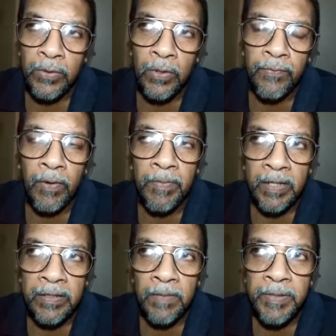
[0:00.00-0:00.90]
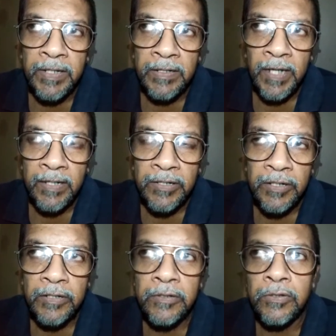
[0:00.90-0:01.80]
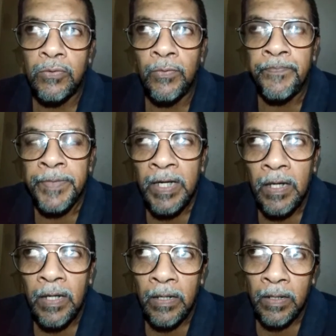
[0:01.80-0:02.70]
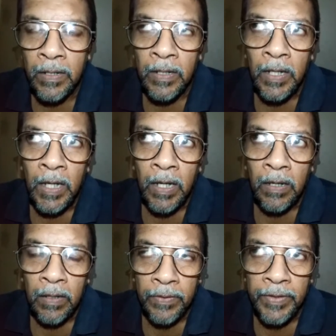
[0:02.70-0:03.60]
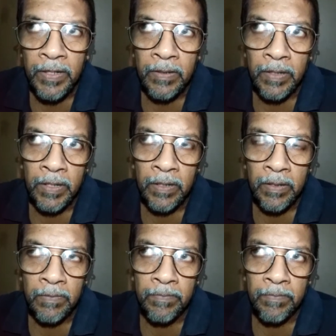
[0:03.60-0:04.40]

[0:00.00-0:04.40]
from Ratnapitiya junction to uh, the